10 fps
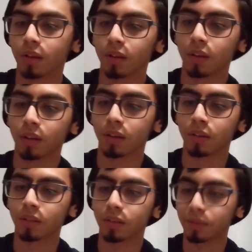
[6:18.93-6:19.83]

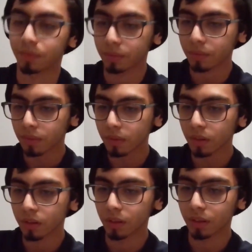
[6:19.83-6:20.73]
And
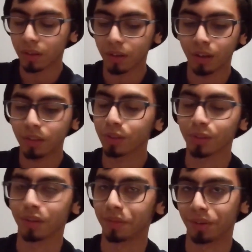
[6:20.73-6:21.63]
I just
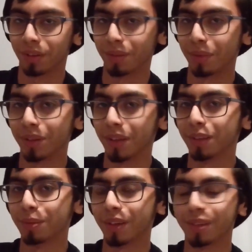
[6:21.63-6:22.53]
love everything about Dead
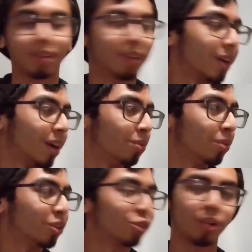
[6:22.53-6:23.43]
Space. Like, I
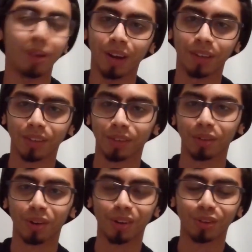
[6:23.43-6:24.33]
want to draw Isaac
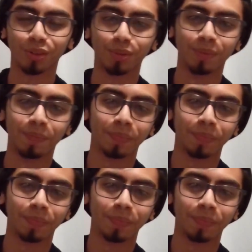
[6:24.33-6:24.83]
Clarke soon.